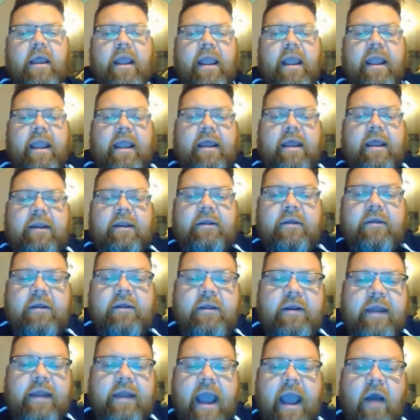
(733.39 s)
And
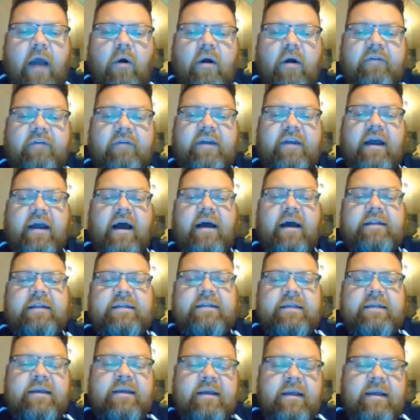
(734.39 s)
now I've
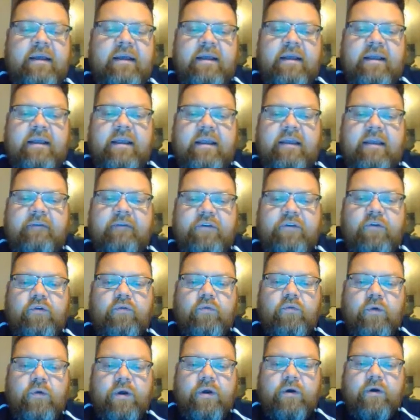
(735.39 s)
got, if
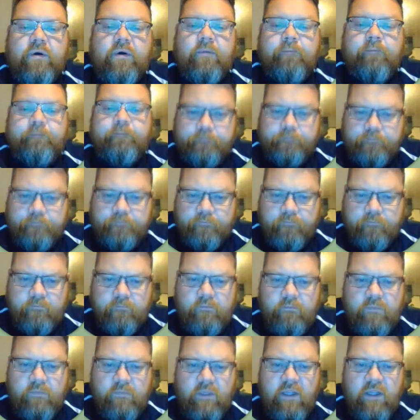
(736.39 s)
you will,
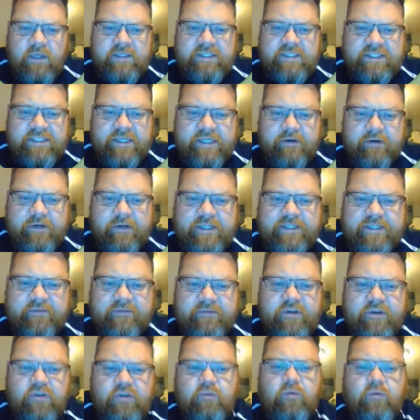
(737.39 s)
a series of
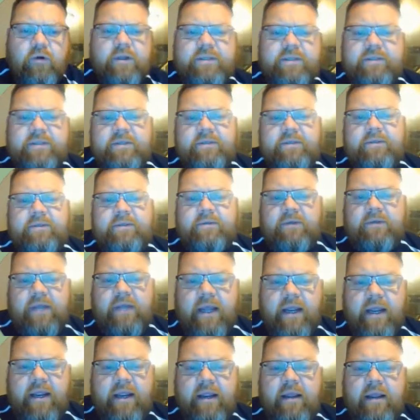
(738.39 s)
cuboids.
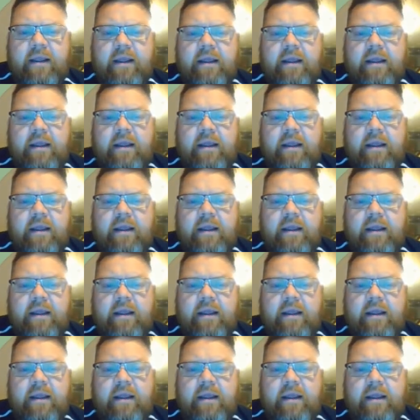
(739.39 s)
Okay.